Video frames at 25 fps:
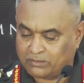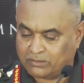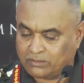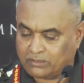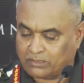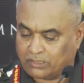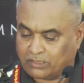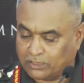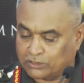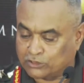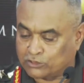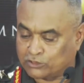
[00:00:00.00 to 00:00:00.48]

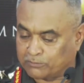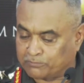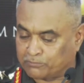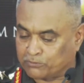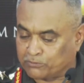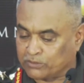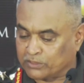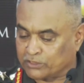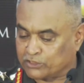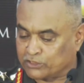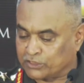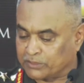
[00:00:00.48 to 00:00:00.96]

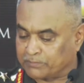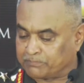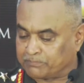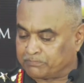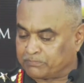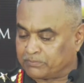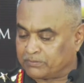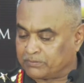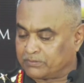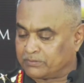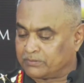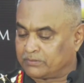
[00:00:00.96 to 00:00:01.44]
entrepreneurship,
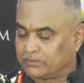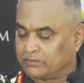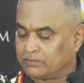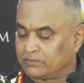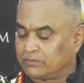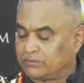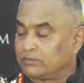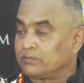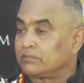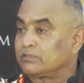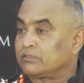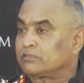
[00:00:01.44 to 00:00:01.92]

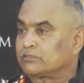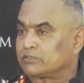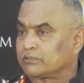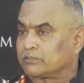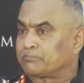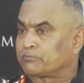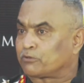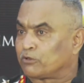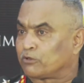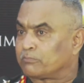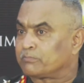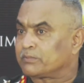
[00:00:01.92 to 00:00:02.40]
the
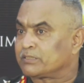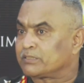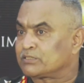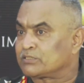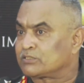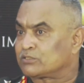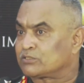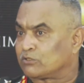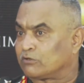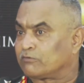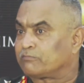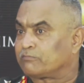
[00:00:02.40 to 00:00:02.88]

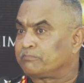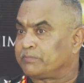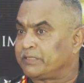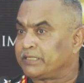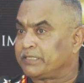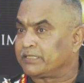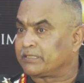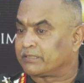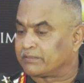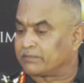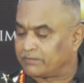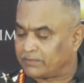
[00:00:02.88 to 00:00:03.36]
promise of
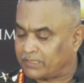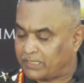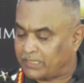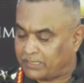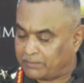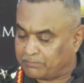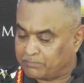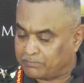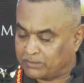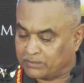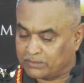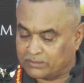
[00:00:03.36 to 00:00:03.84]
being a
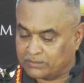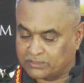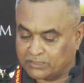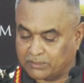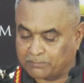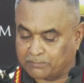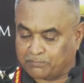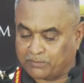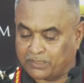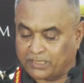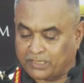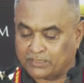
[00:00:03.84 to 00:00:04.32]
reliable
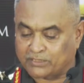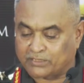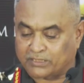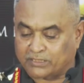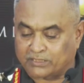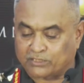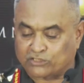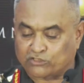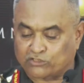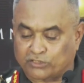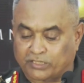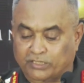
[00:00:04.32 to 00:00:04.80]
supply chain
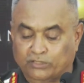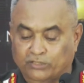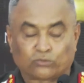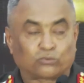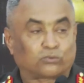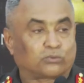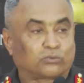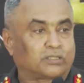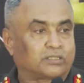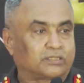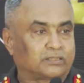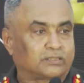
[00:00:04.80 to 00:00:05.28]

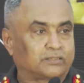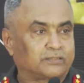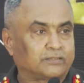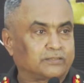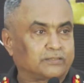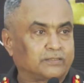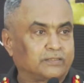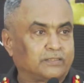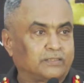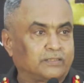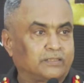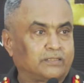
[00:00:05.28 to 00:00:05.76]
stakeholder,
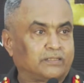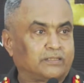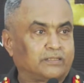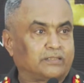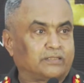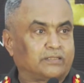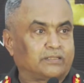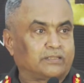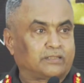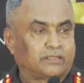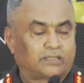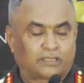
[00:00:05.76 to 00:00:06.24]

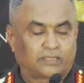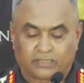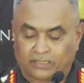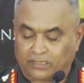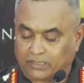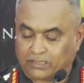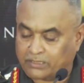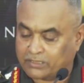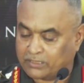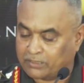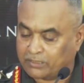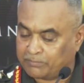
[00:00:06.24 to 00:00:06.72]
and
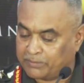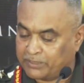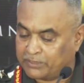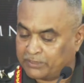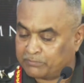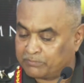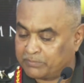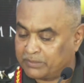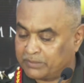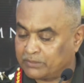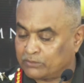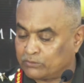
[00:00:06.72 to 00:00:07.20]
our
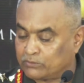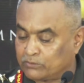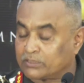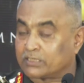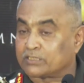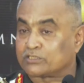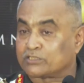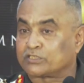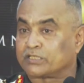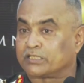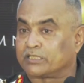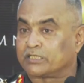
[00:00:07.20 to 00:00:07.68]
commitment to
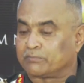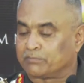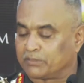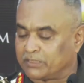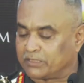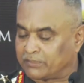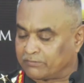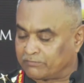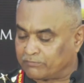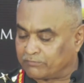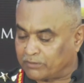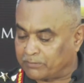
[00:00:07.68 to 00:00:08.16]
sustainable
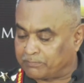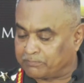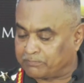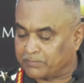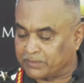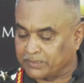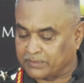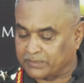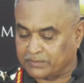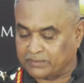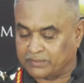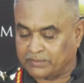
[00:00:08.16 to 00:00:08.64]
development